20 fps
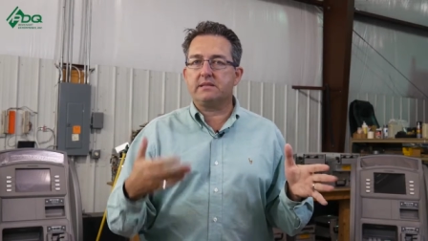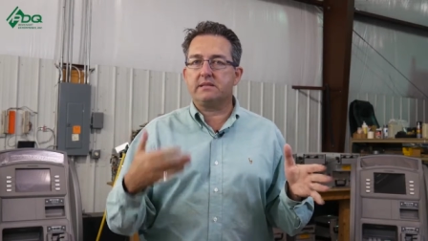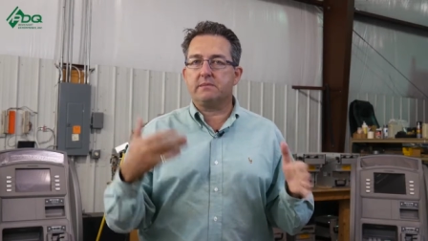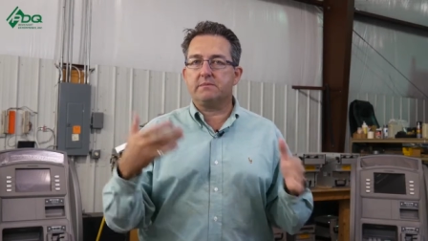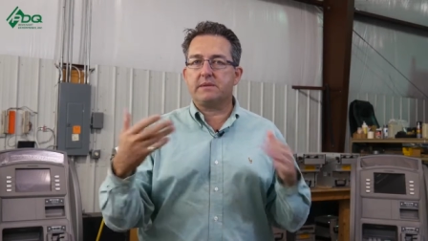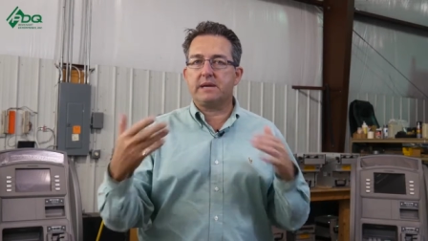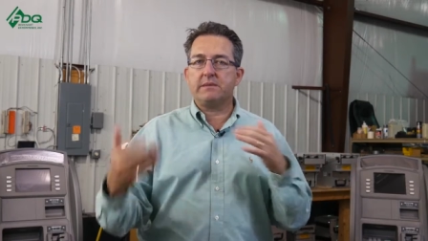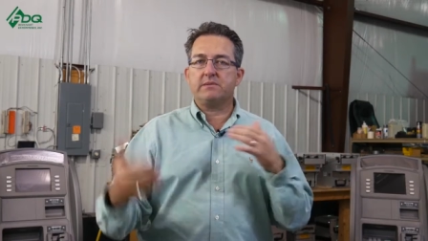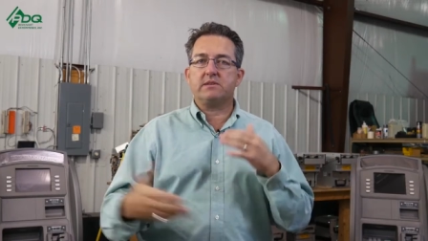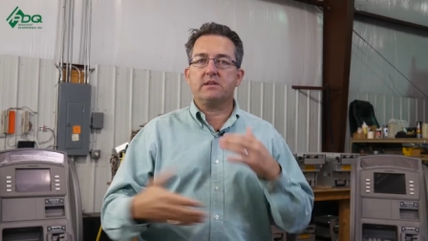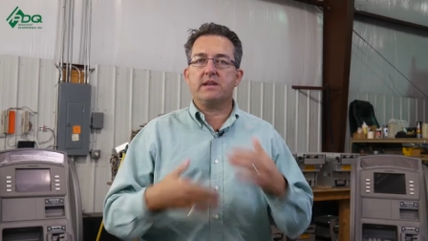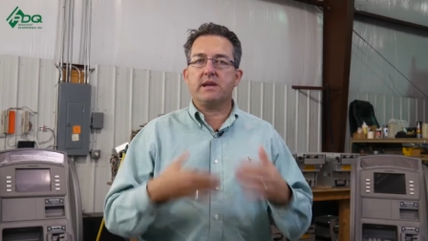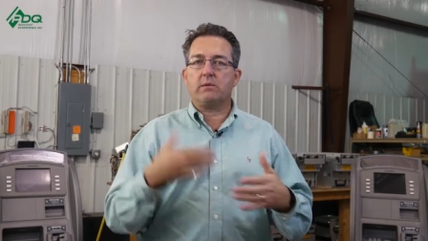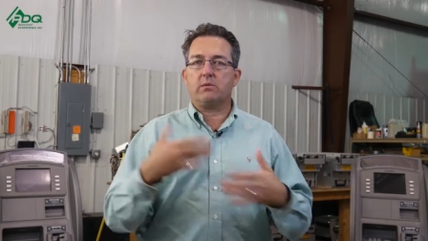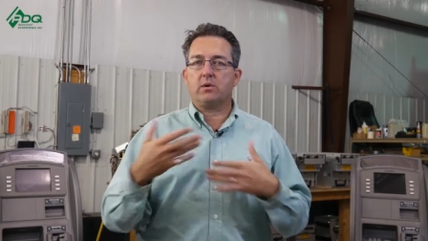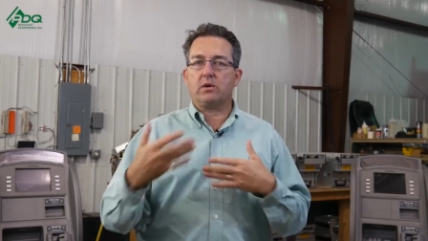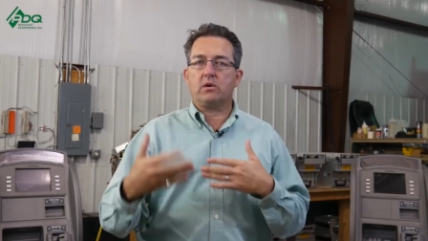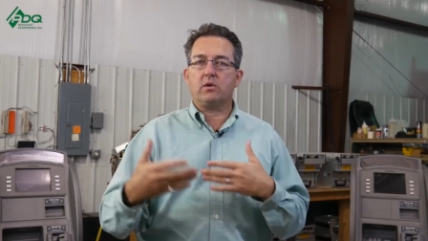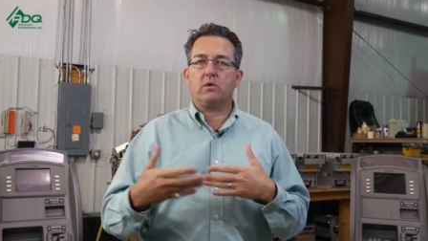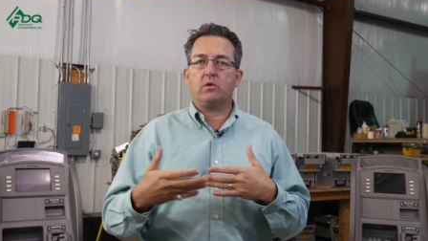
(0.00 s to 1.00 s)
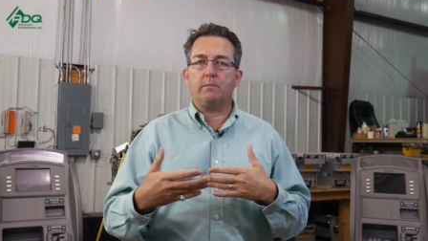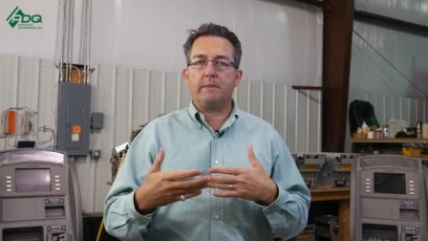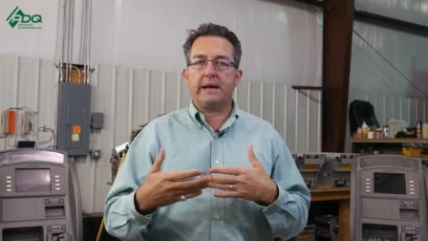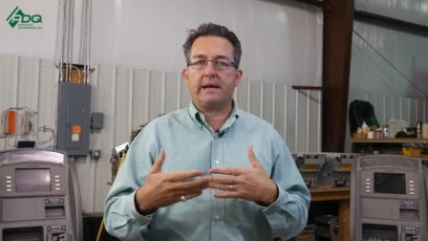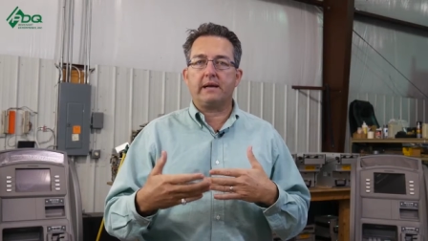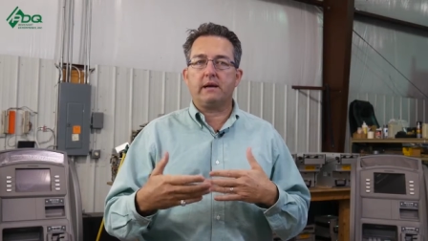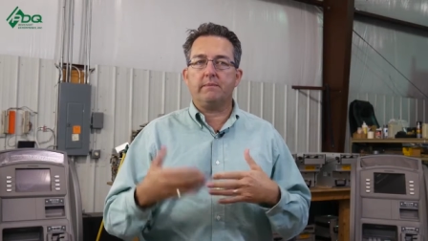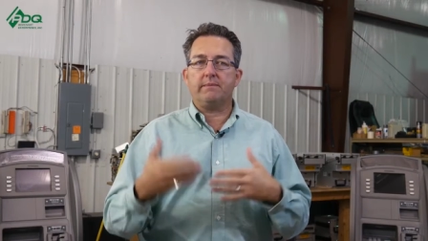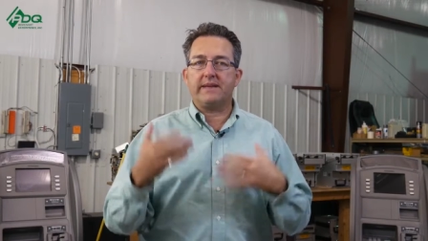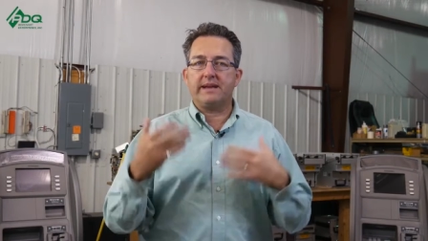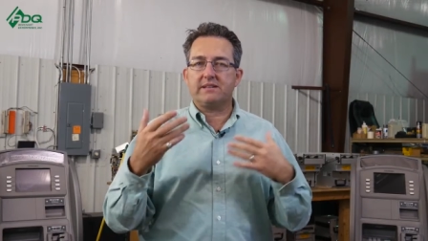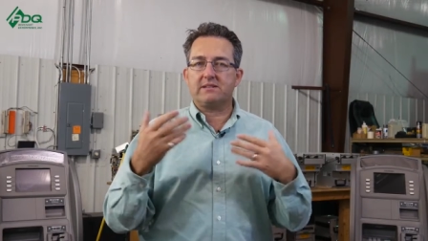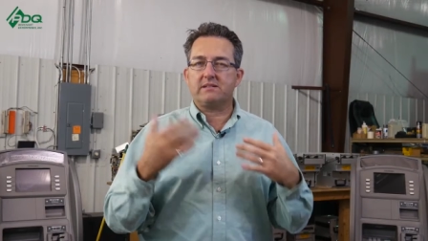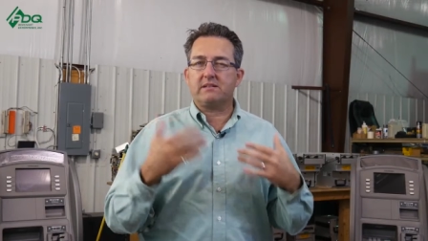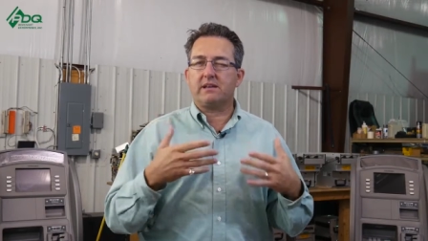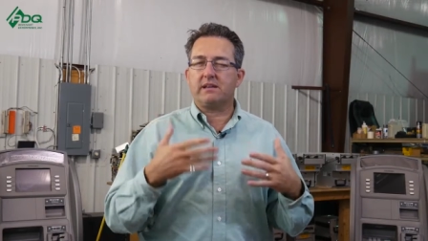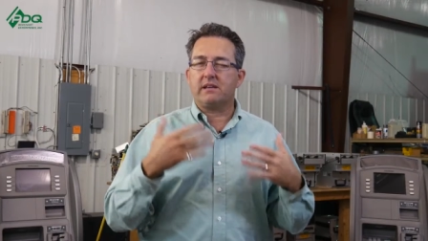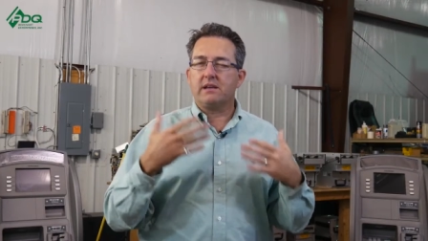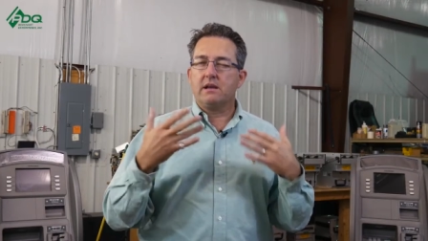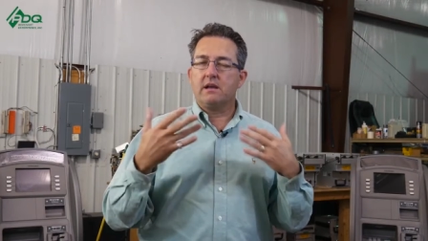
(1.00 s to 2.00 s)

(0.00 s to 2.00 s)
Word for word: Sometimes the network will go back up. That's like